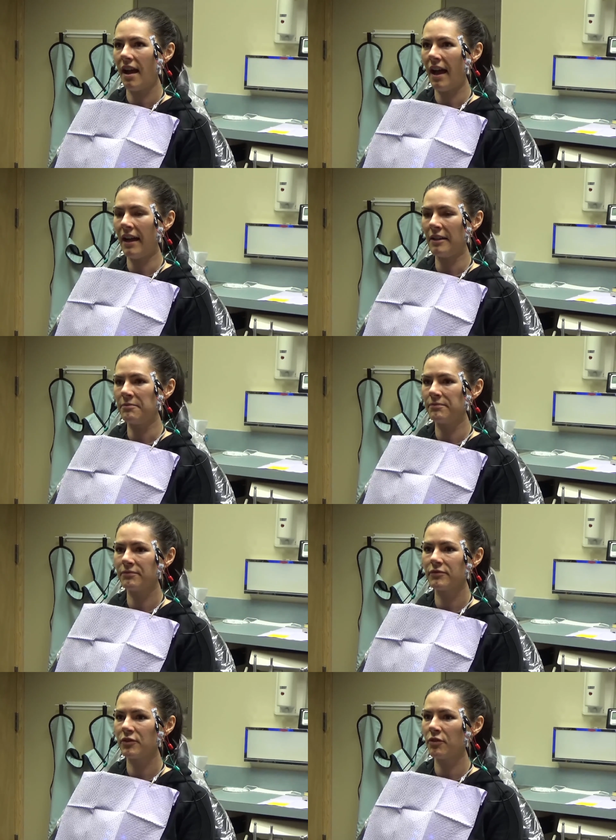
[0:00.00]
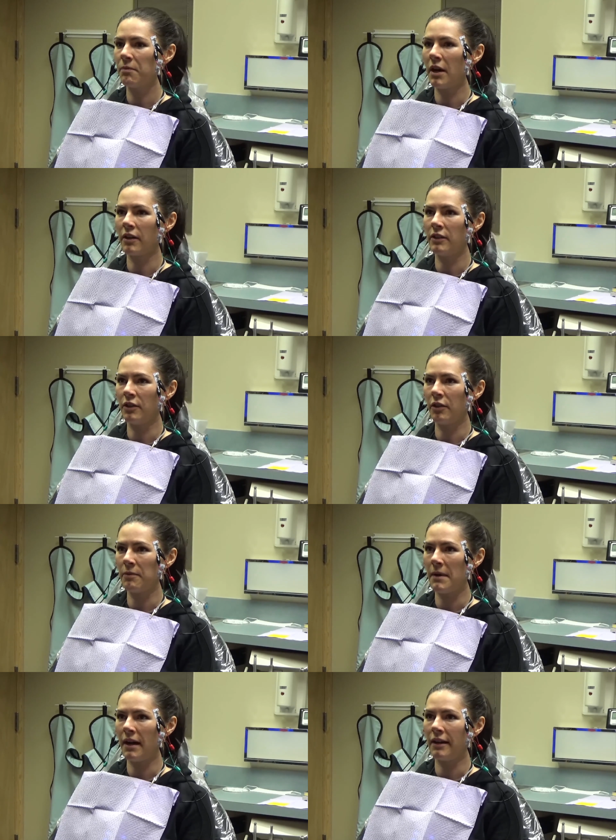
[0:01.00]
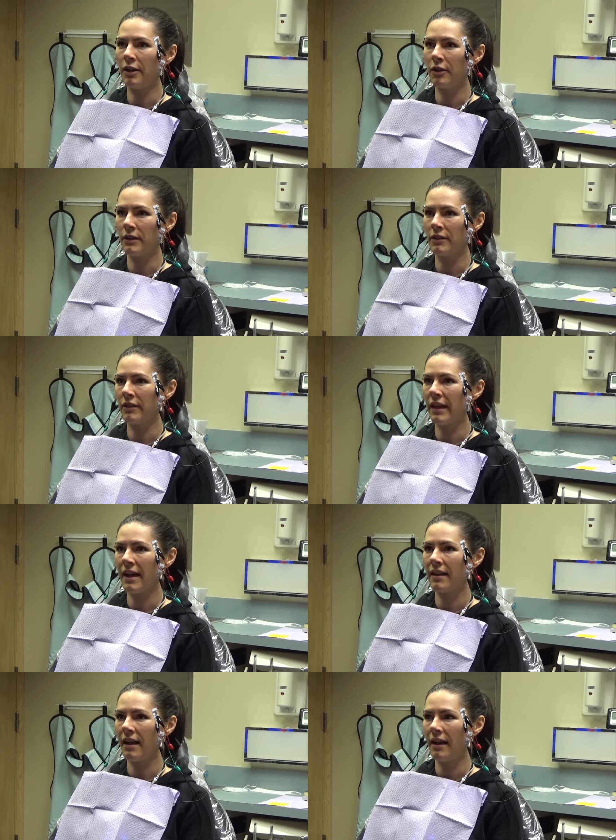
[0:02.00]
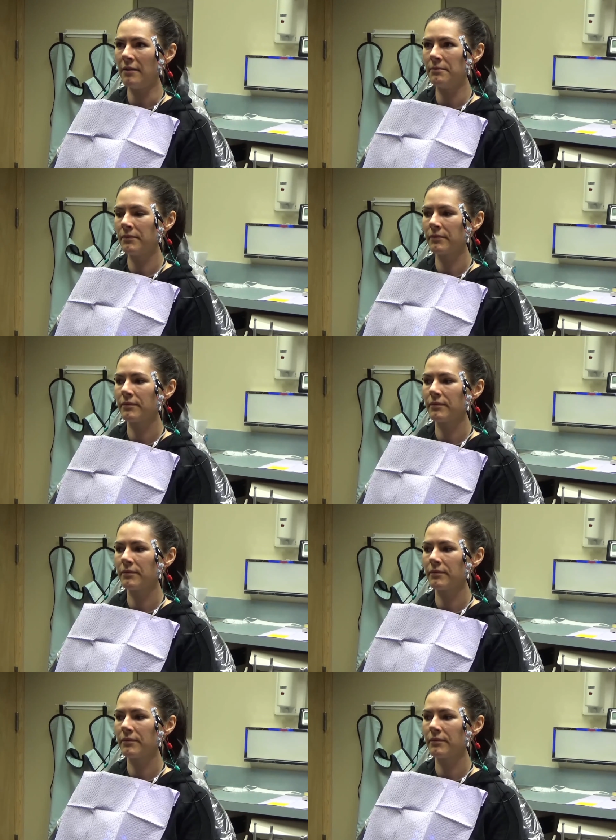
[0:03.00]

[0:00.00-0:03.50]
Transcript: Um, you know, the Mago and all that. Um,